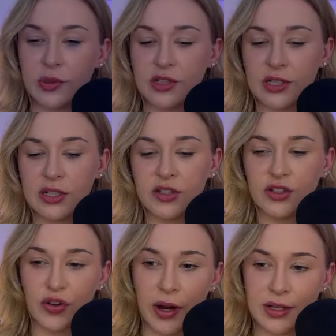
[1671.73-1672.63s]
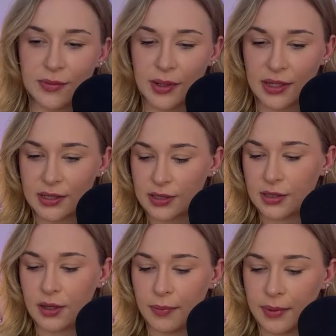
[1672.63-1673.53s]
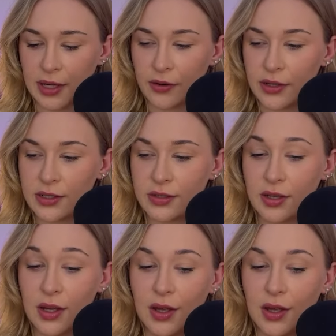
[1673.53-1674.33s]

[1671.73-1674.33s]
which did try to make its appearance.